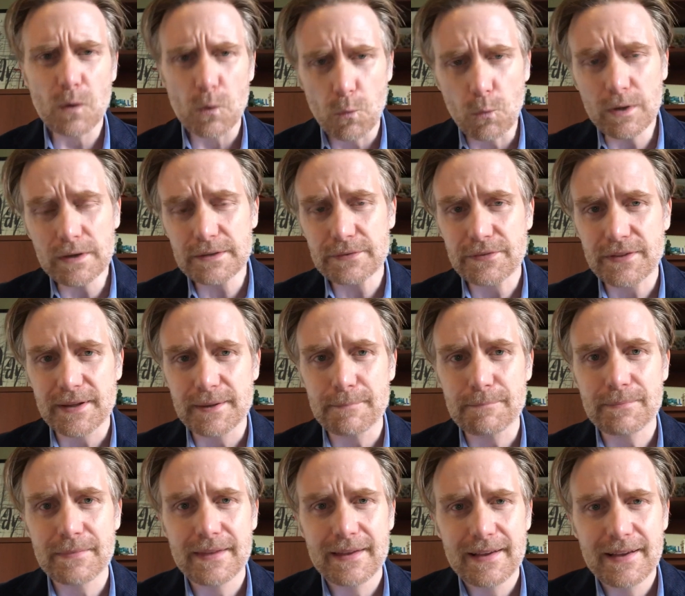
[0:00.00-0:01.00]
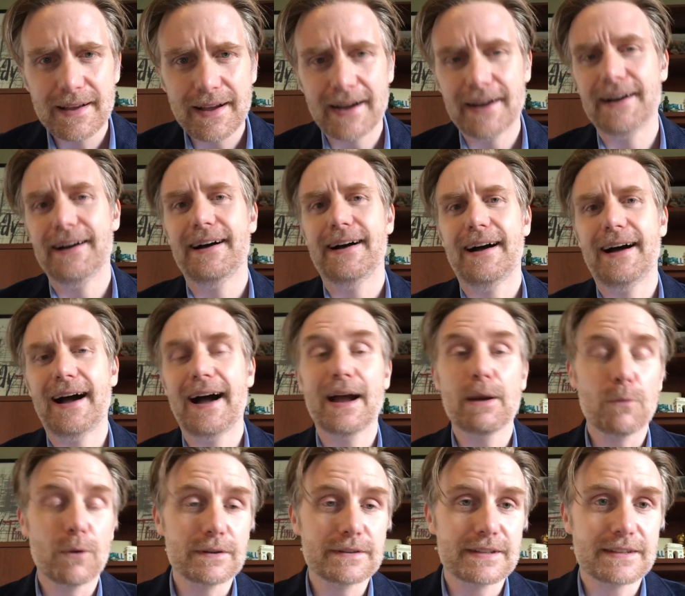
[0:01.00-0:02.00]
One of them, I
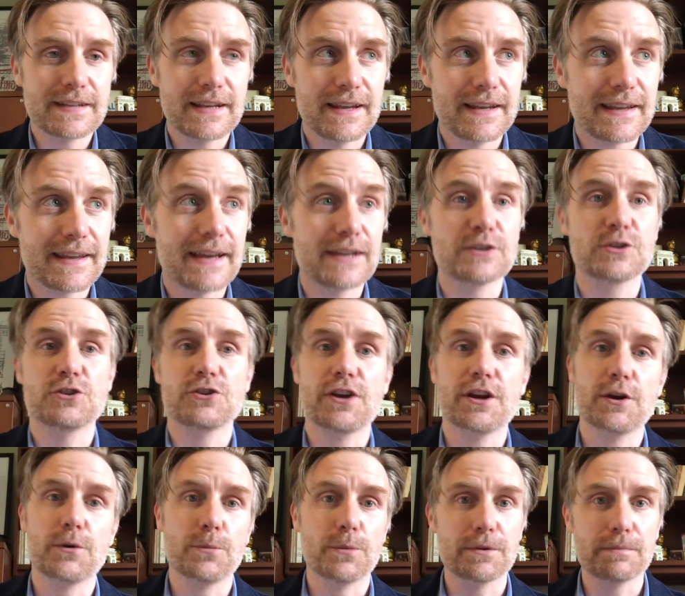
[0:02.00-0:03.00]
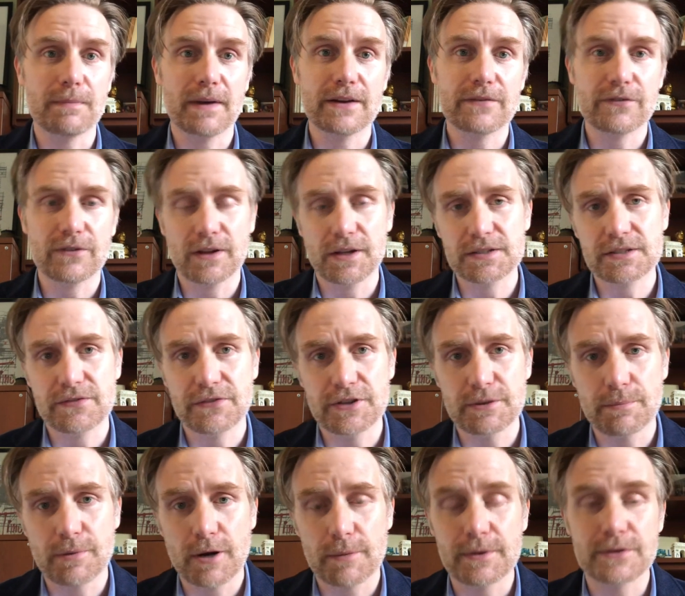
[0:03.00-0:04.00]
want to take and share with my philosophy
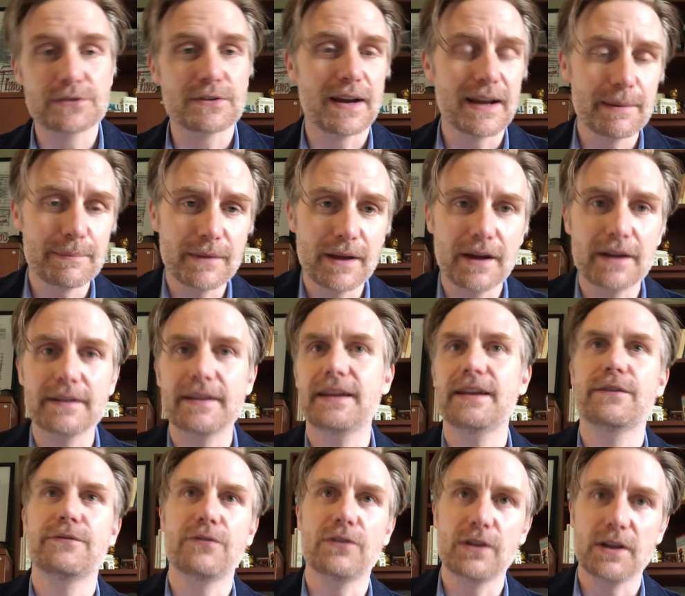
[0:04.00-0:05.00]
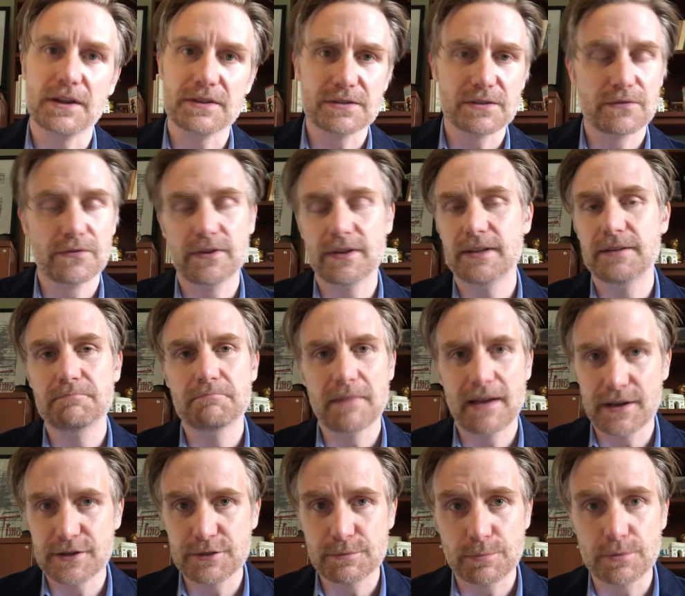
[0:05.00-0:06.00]
department. So I am not a philosophy
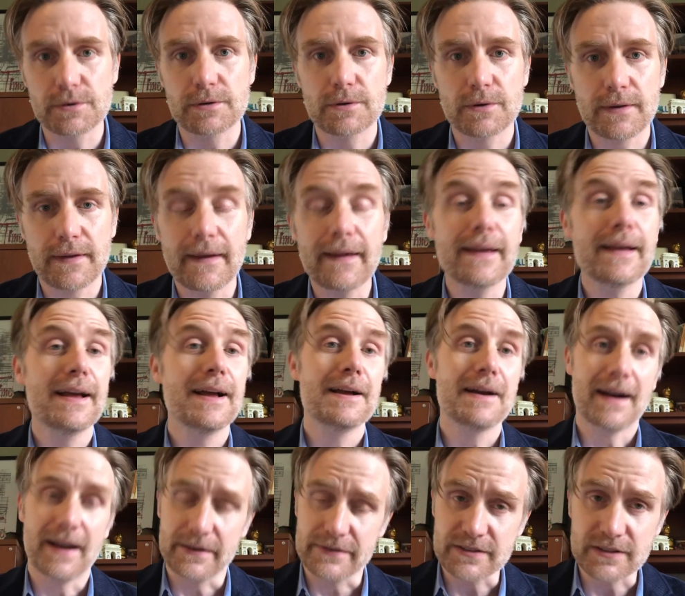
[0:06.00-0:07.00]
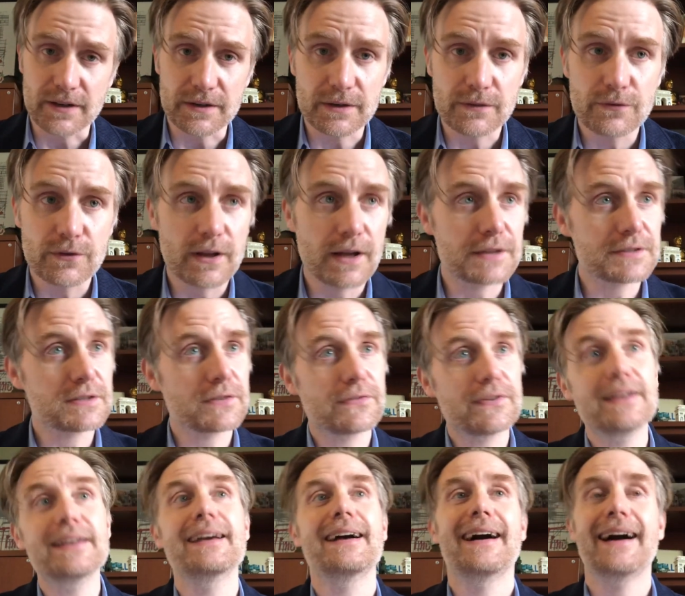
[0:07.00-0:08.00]
expert, okay? I studied
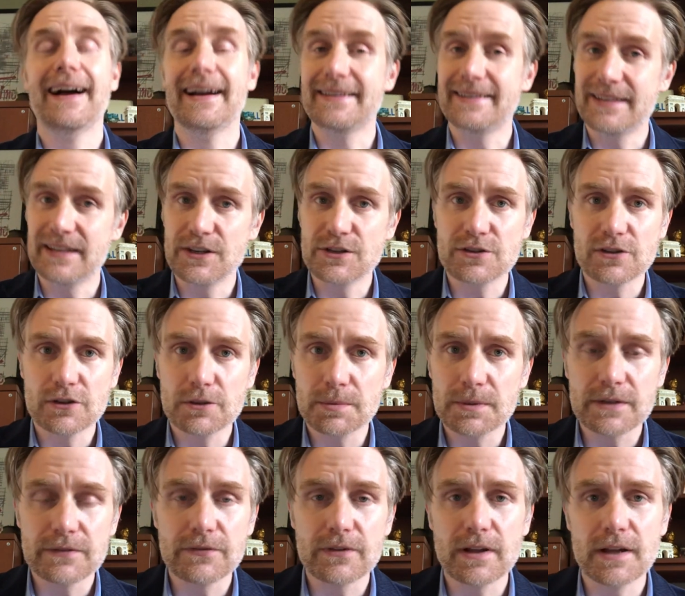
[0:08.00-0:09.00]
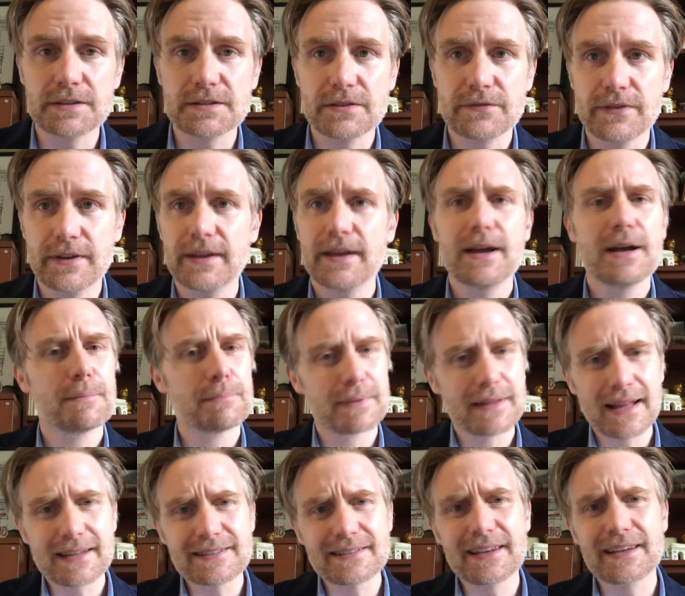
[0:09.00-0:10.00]
philosophy. I teach a little bit of philosophy. But
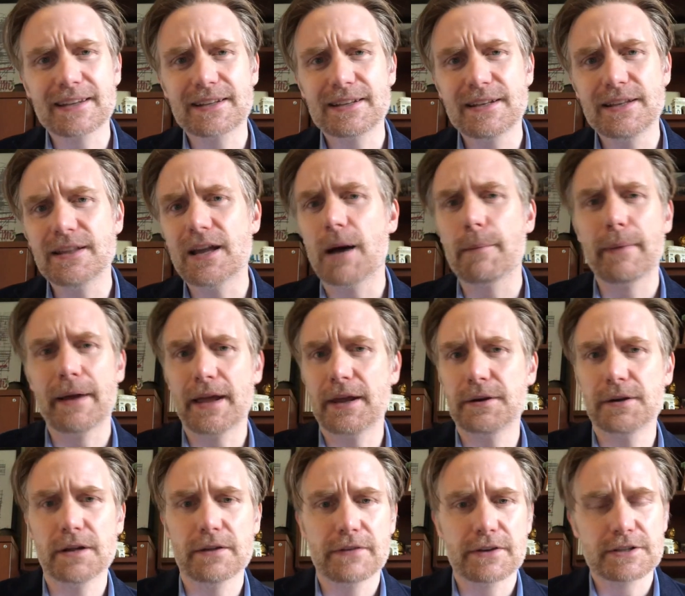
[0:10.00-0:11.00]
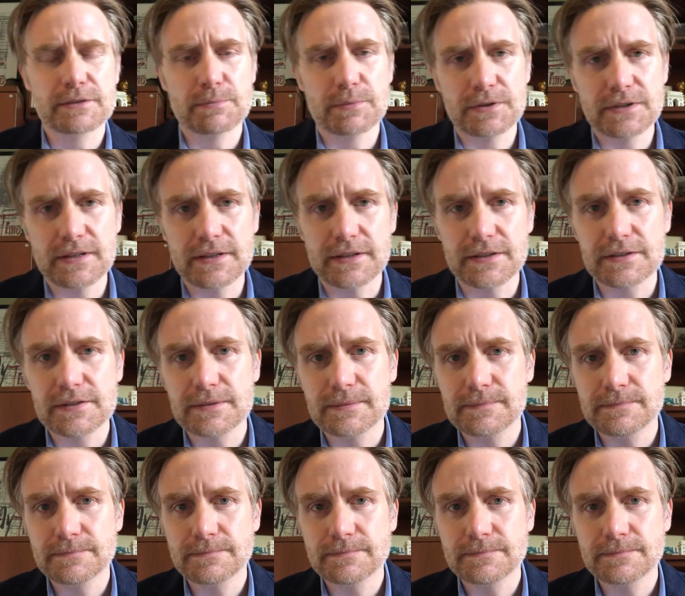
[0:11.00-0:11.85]
that's not my area of expertise.